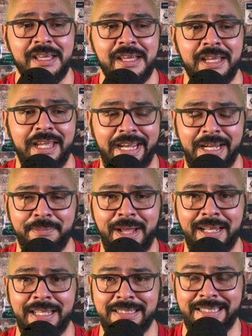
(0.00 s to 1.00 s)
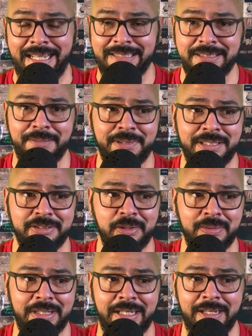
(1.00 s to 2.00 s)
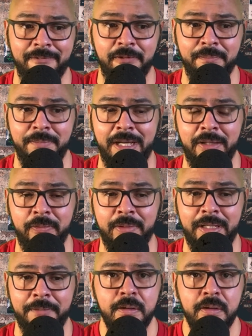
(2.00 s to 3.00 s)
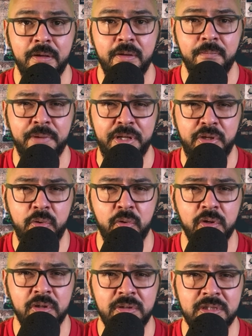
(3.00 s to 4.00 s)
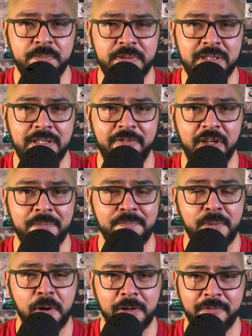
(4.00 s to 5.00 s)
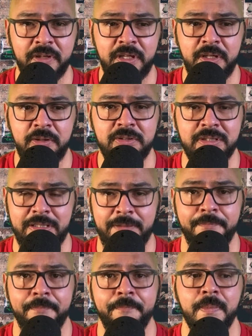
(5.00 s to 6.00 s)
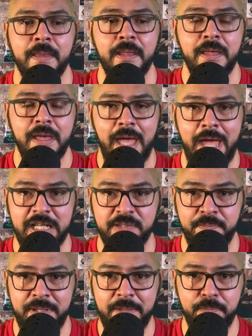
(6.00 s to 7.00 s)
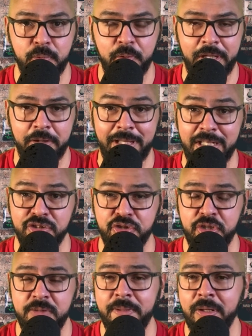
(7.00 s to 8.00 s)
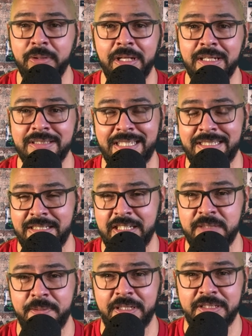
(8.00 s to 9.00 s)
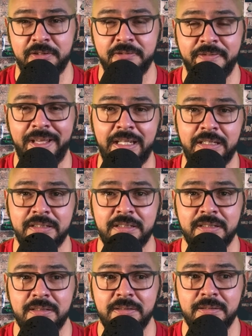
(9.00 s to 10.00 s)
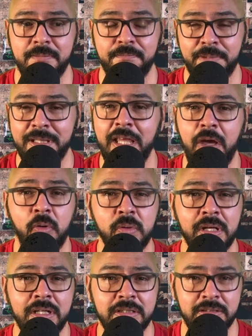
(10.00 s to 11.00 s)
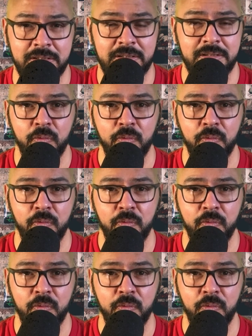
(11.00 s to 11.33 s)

And I'm not hinting at something totally different, by the way. But your specific part of Houston has people there that shouldn't be owning guns as it is because they're felons, but they own guns.